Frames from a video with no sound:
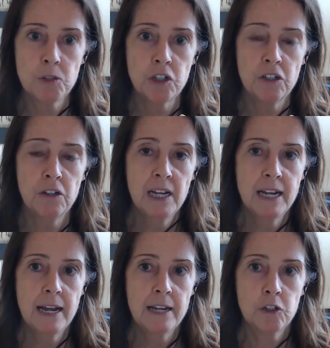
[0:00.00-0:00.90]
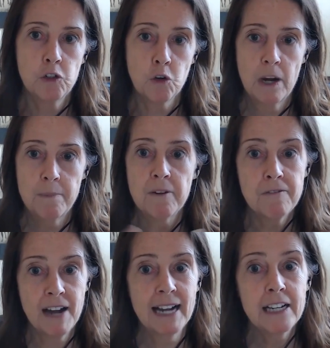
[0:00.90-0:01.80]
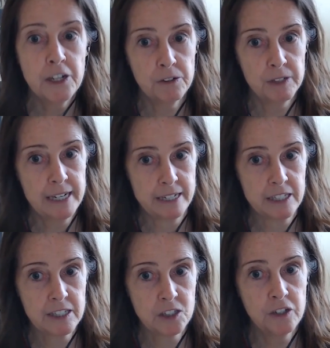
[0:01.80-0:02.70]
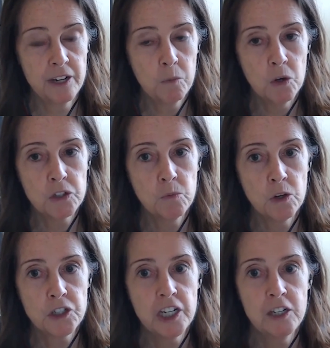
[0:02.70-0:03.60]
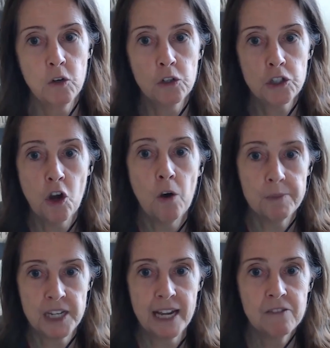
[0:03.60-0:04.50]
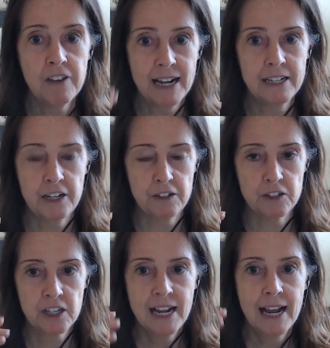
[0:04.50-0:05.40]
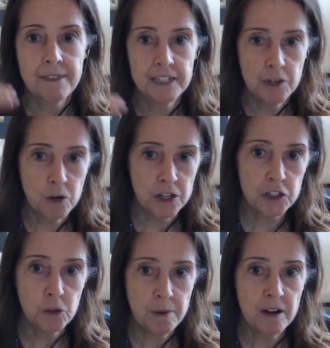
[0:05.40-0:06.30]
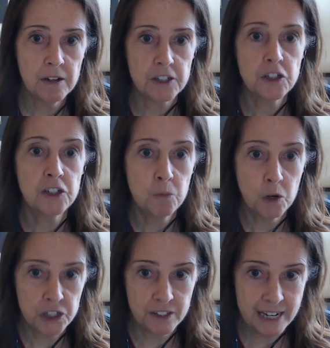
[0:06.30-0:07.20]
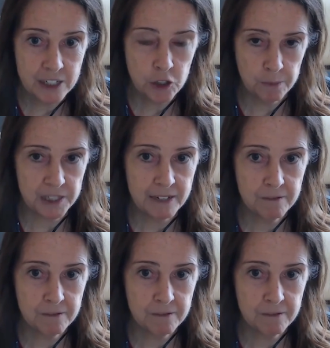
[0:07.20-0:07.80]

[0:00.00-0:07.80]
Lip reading: to draw up a value list. You know, what are your top 10 values? And then you ask your partner to do what are their top 10